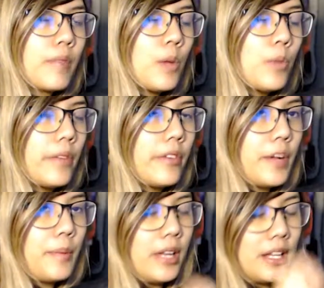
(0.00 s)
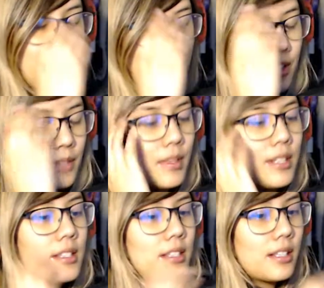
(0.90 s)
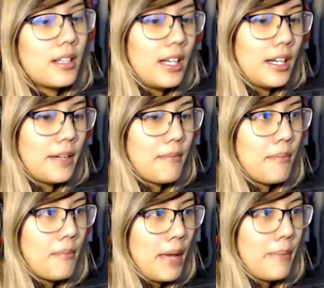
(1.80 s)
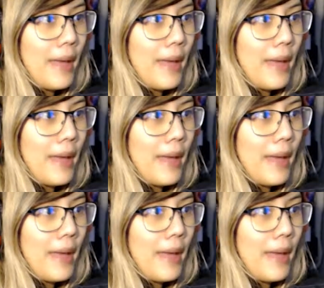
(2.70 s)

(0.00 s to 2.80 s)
whenever I play in the tournaments, my